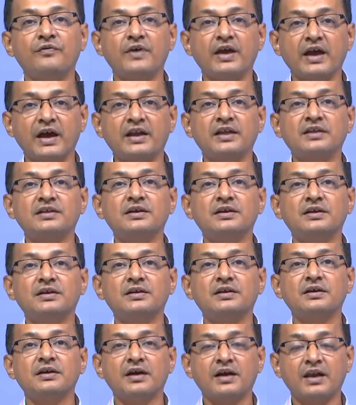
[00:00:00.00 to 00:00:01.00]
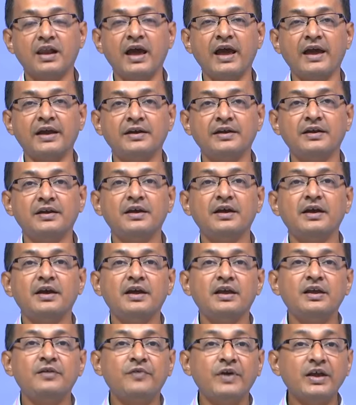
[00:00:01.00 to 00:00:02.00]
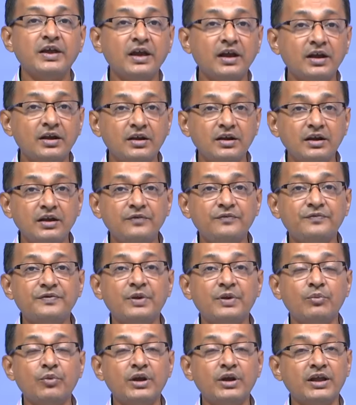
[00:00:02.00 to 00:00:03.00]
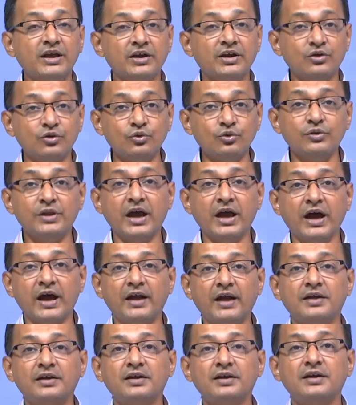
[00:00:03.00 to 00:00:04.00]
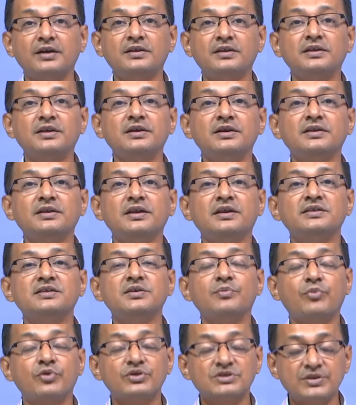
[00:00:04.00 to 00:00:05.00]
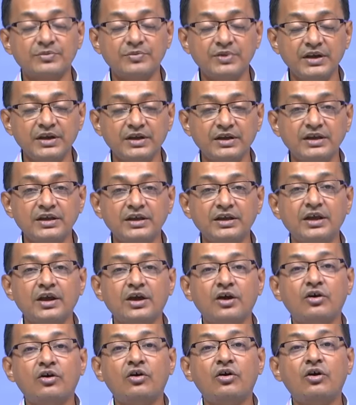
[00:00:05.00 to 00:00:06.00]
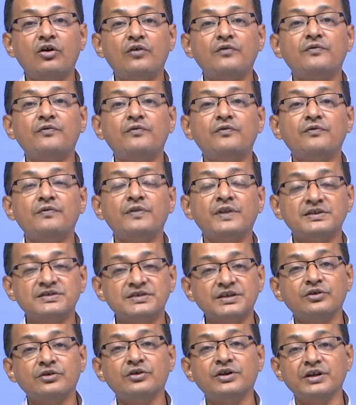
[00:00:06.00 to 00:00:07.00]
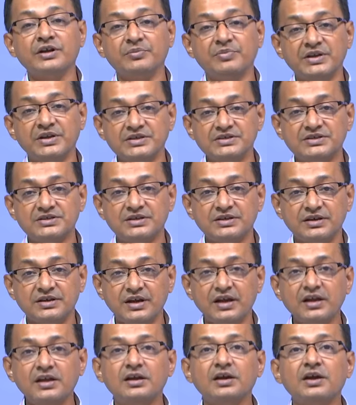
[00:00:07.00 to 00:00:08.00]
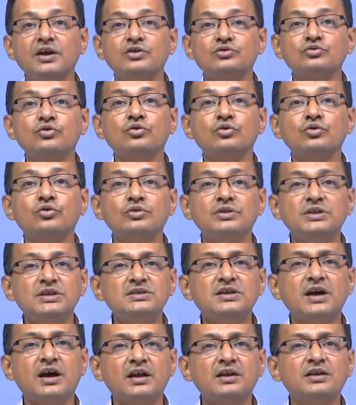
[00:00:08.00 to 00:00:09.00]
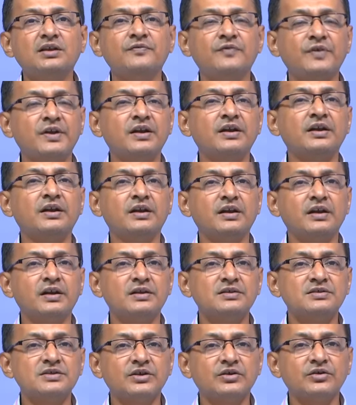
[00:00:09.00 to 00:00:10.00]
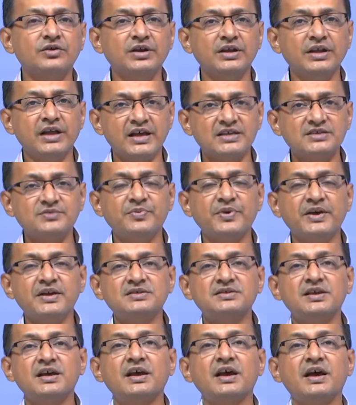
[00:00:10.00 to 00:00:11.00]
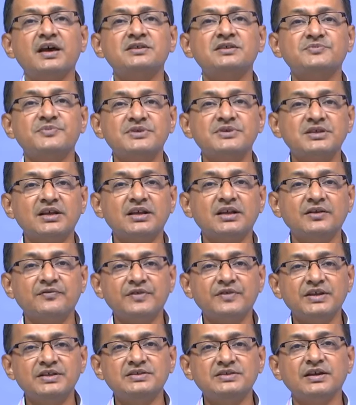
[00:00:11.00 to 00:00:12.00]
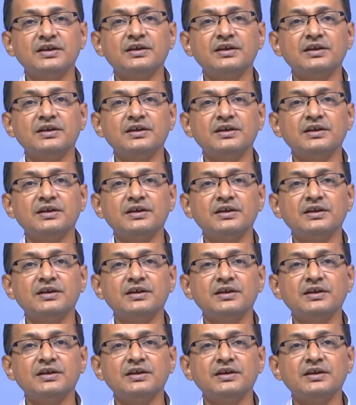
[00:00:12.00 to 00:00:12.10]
another client. If somebody can do that, then there is a possibility of the security breach, right. So, these are different security aspects, especially if it is